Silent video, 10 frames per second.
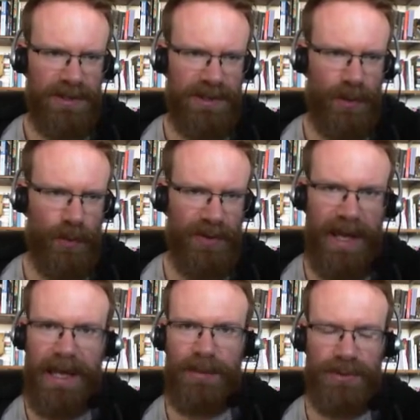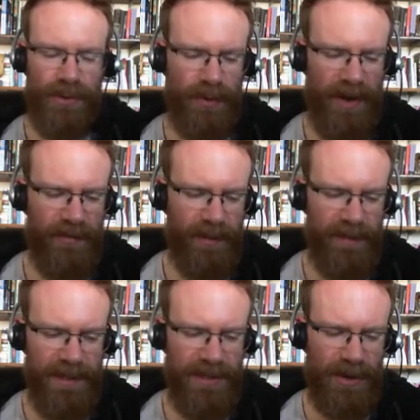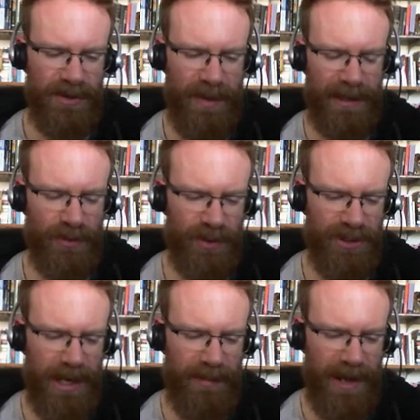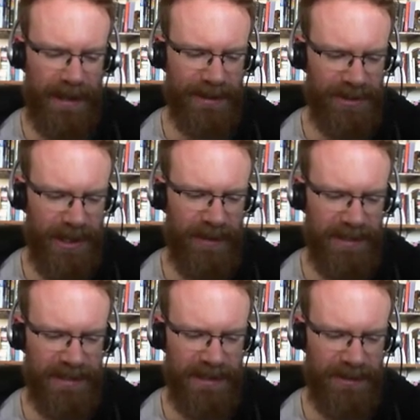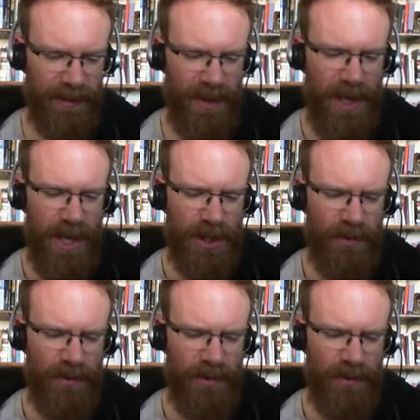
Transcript: And so when the animals run away from him, he turns back towards Shamhat, and Shamhat says to him,